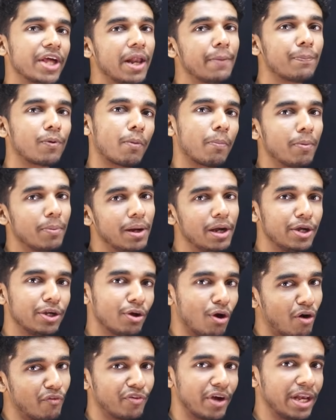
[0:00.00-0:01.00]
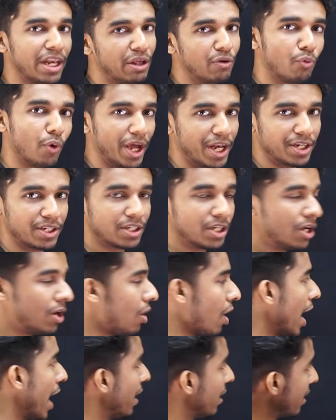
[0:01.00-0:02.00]
an probability of an event,
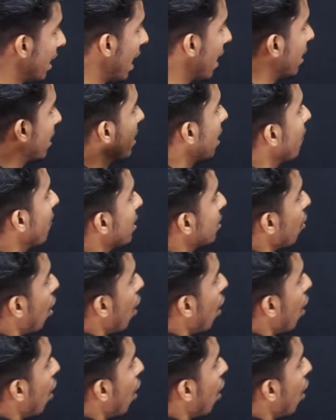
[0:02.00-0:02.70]
and they are given the